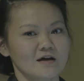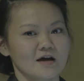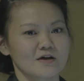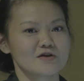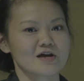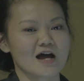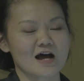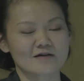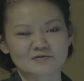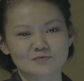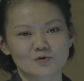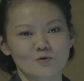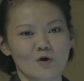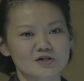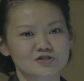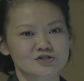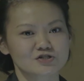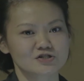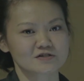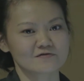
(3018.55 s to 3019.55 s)
and you have some
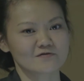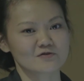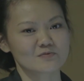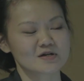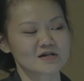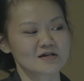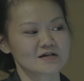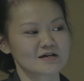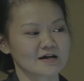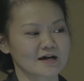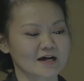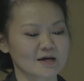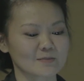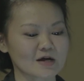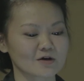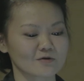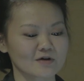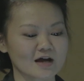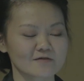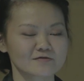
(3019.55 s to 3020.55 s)
questions for me,
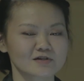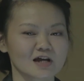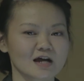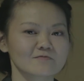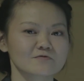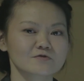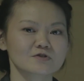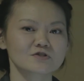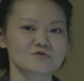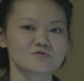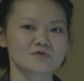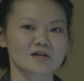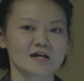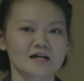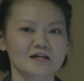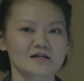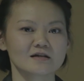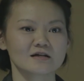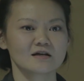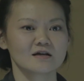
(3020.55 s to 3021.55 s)
I don't have time for
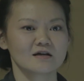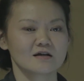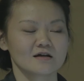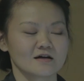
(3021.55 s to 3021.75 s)
Q&A